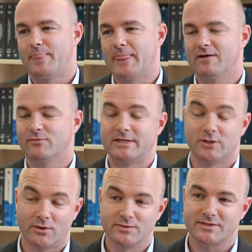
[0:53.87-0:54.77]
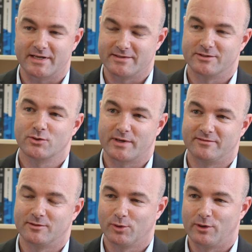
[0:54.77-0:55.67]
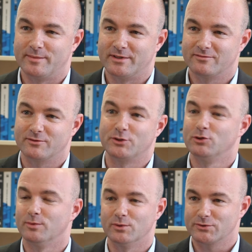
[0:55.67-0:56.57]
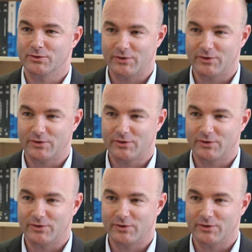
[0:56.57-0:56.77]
if we don't see the degree of deployment of renewables or